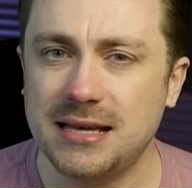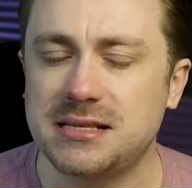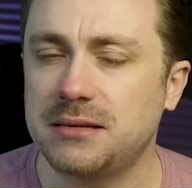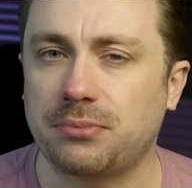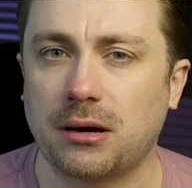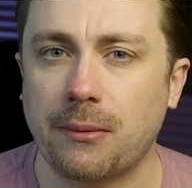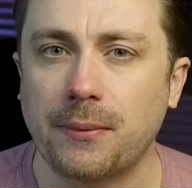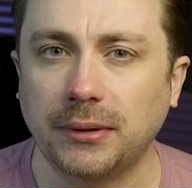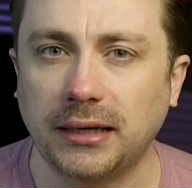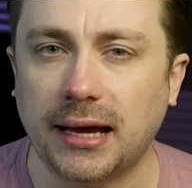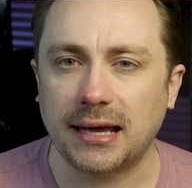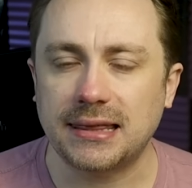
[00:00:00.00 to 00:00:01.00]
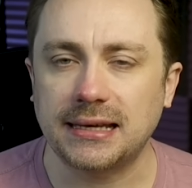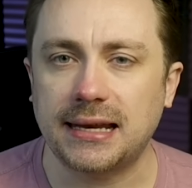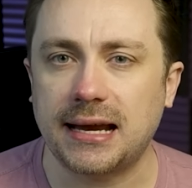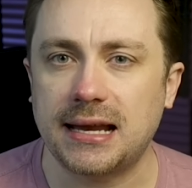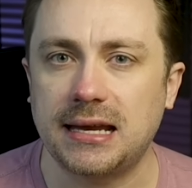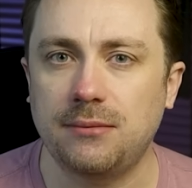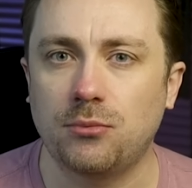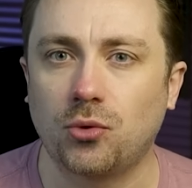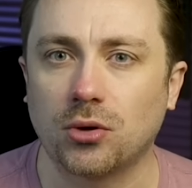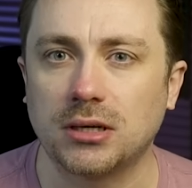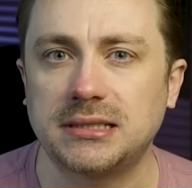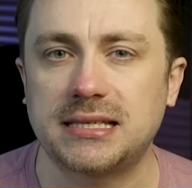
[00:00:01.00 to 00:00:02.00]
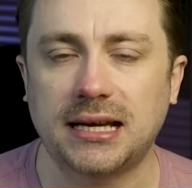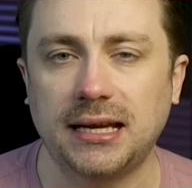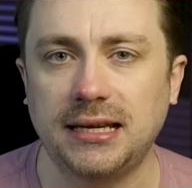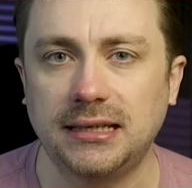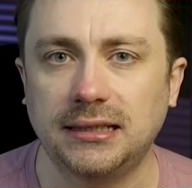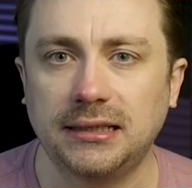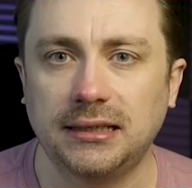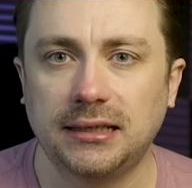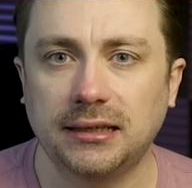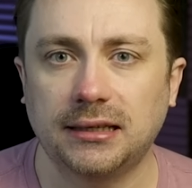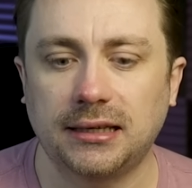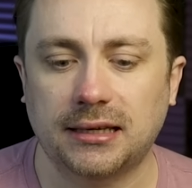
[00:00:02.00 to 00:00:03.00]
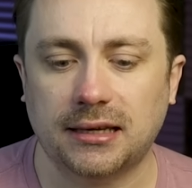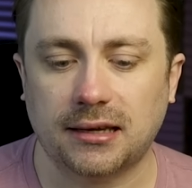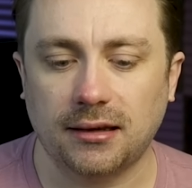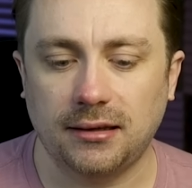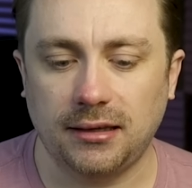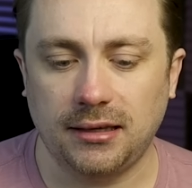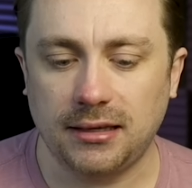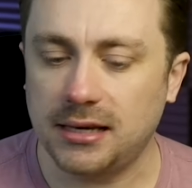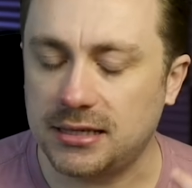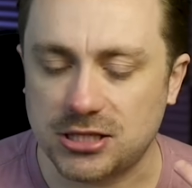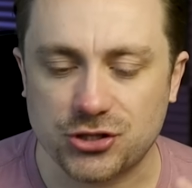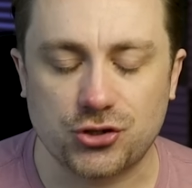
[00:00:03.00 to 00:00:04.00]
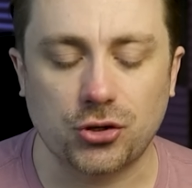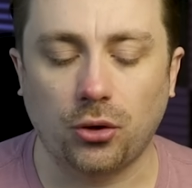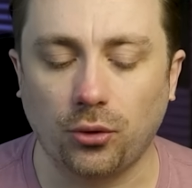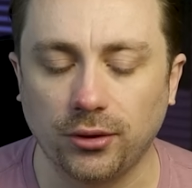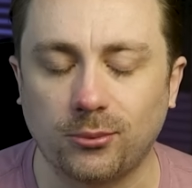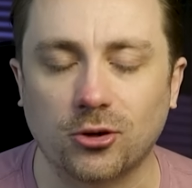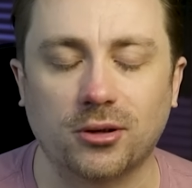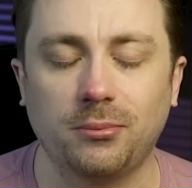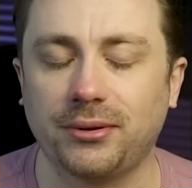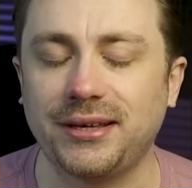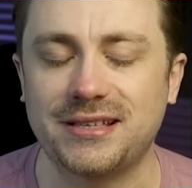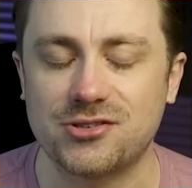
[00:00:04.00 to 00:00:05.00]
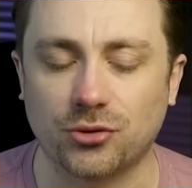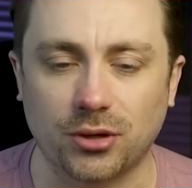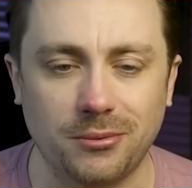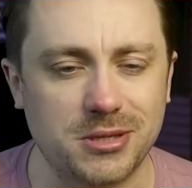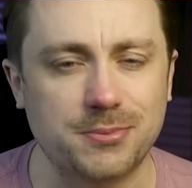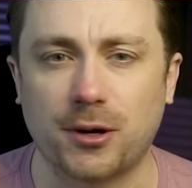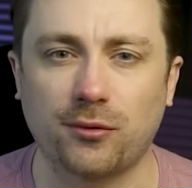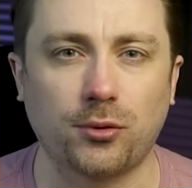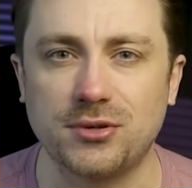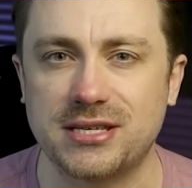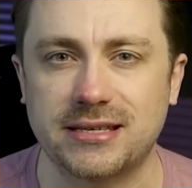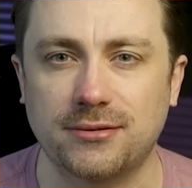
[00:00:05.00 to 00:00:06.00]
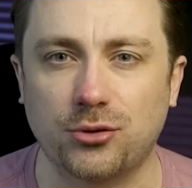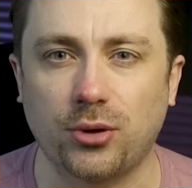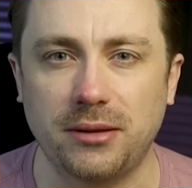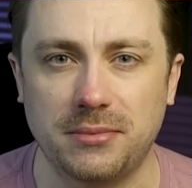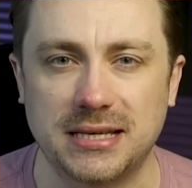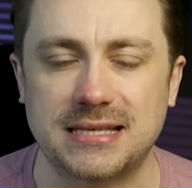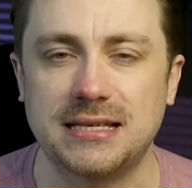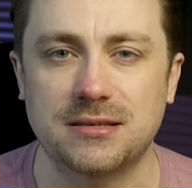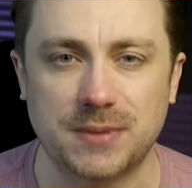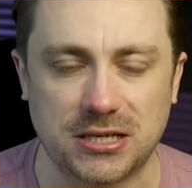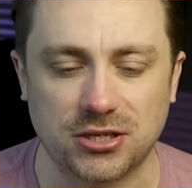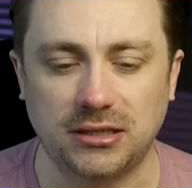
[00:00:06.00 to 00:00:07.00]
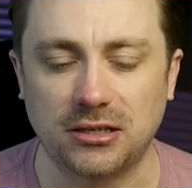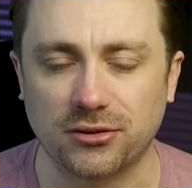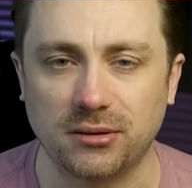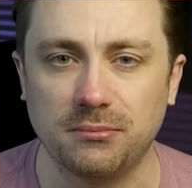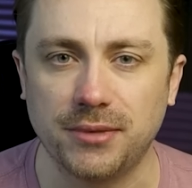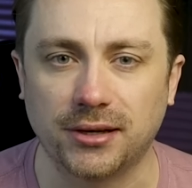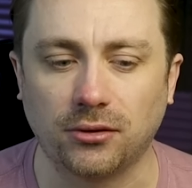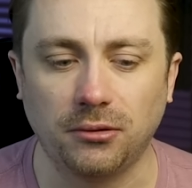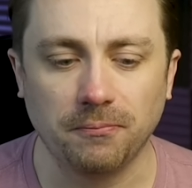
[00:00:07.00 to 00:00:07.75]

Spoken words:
I'd say probably. I think it had a more tight, like, it just told a more complete story. Miss Marvel was quite messy, especially near the middle.